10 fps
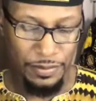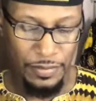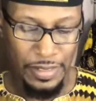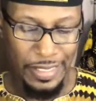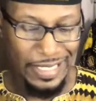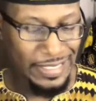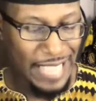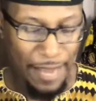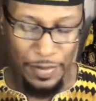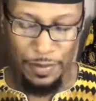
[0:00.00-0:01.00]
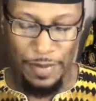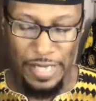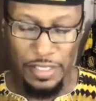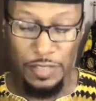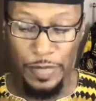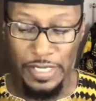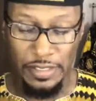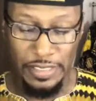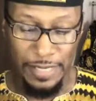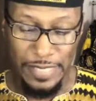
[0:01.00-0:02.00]
Excitement about his speech
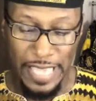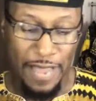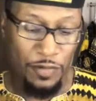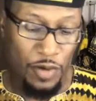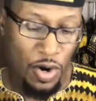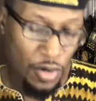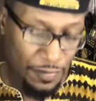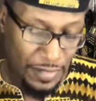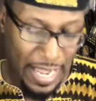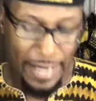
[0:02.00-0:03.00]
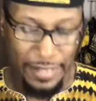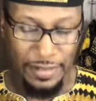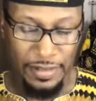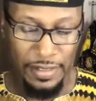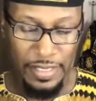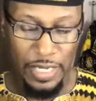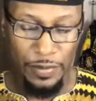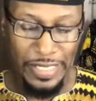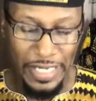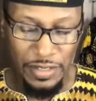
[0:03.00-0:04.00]
seemed to have grown overnight, and when
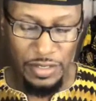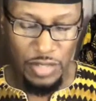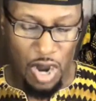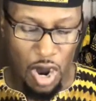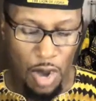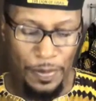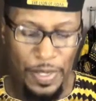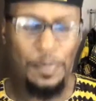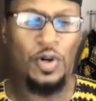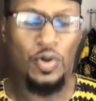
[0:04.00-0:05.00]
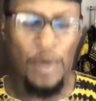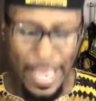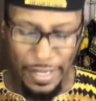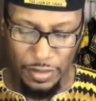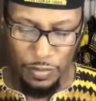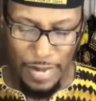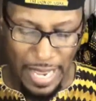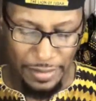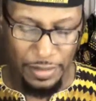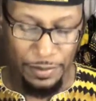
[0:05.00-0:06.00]
he entered the hall, people crowded
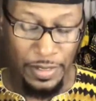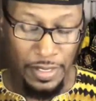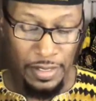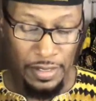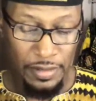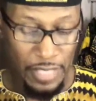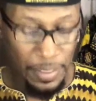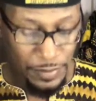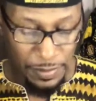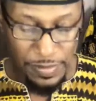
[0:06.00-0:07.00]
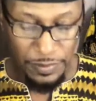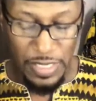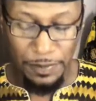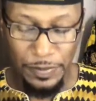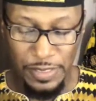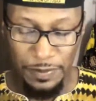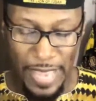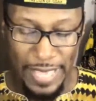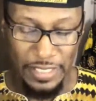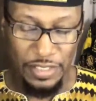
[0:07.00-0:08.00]
around him, thumped his
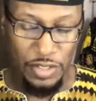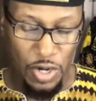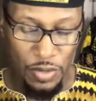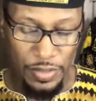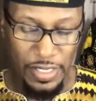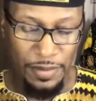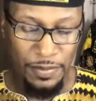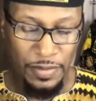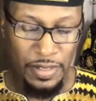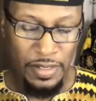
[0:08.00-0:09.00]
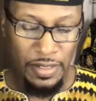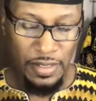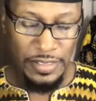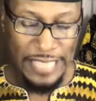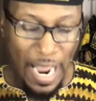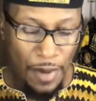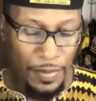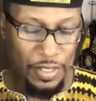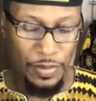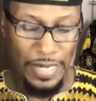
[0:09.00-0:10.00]
back, and showered him
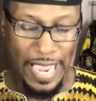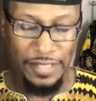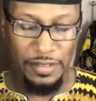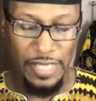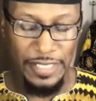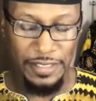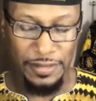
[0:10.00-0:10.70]
with adulation.